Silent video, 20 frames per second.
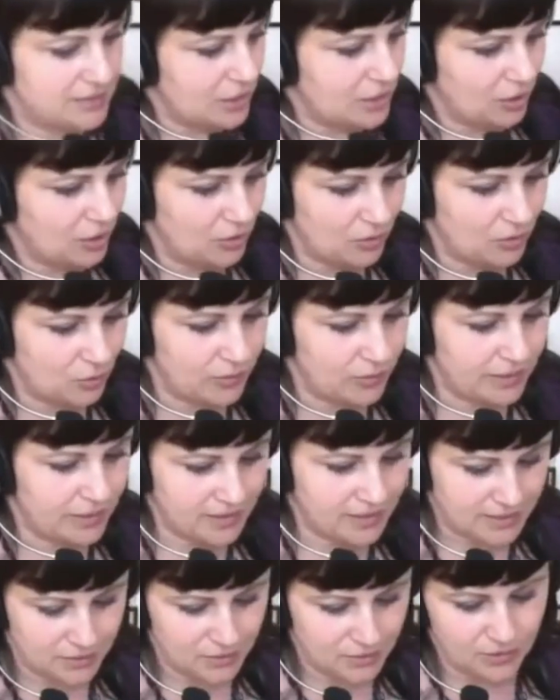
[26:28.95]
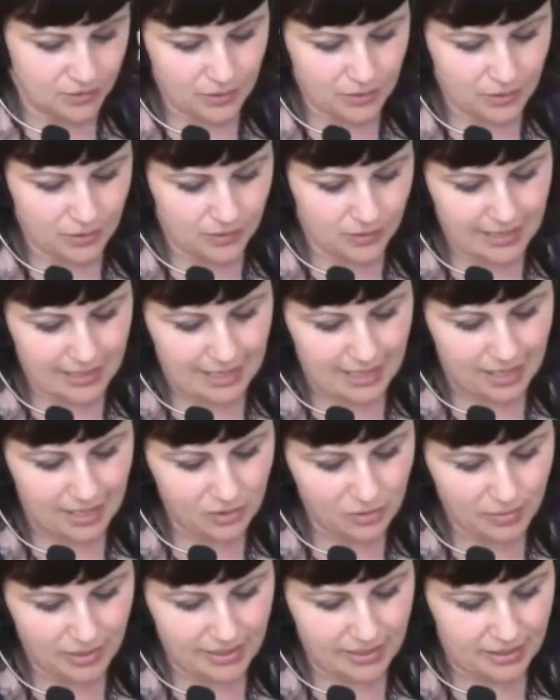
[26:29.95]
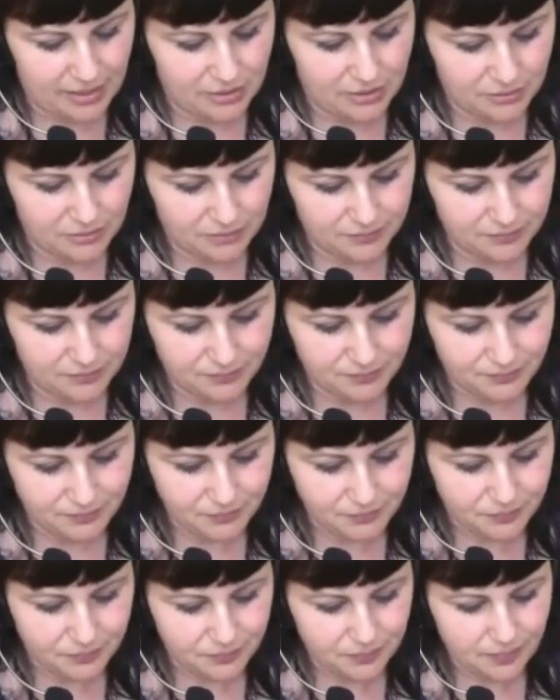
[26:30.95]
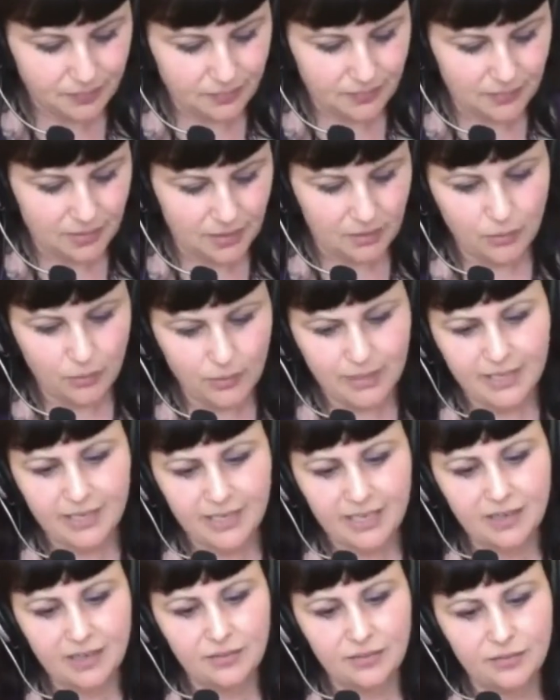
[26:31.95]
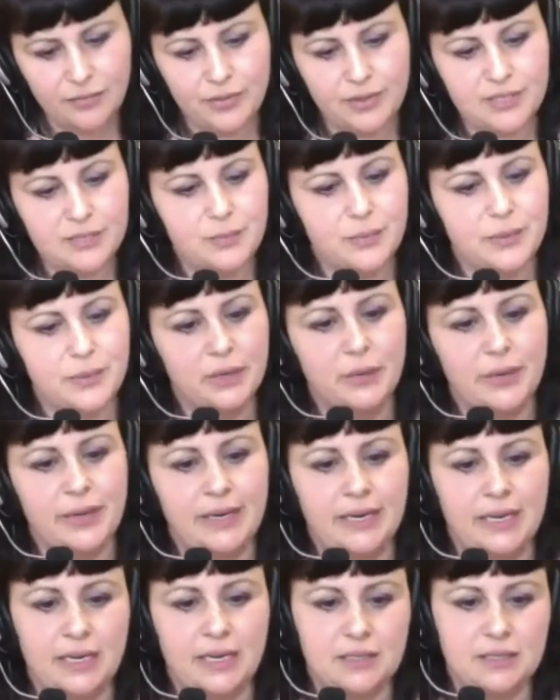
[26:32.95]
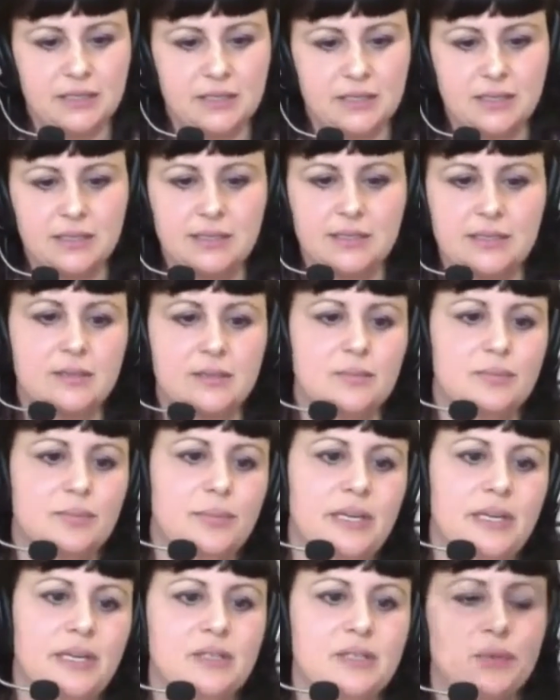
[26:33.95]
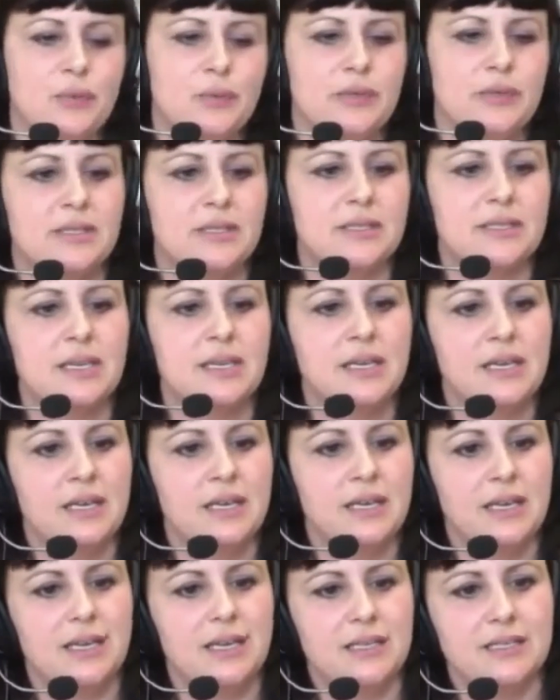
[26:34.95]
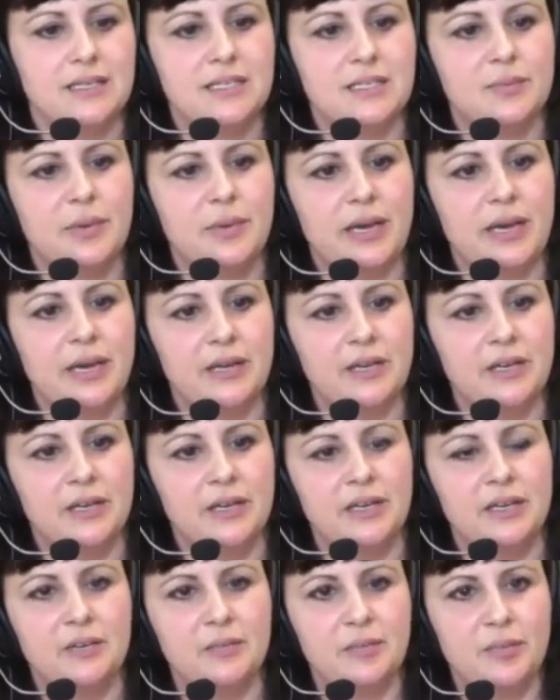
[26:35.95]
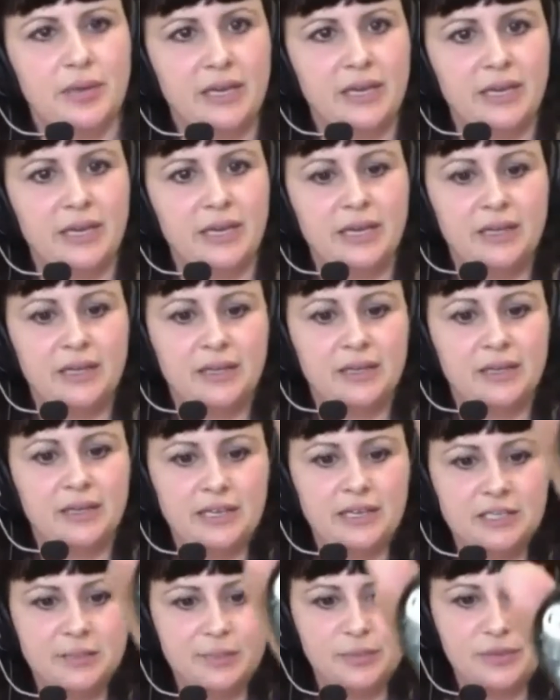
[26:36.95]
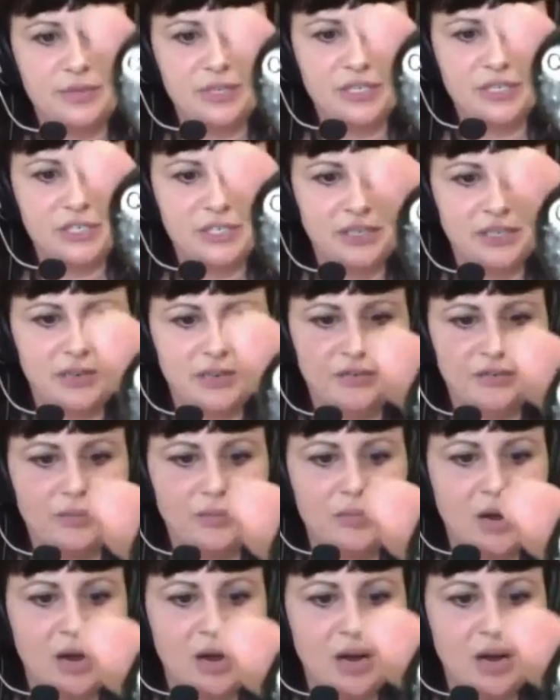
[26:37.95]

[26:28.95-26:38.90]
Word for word: so we can do another one. How about we can give this one away next? This piece was inspired by the exploration of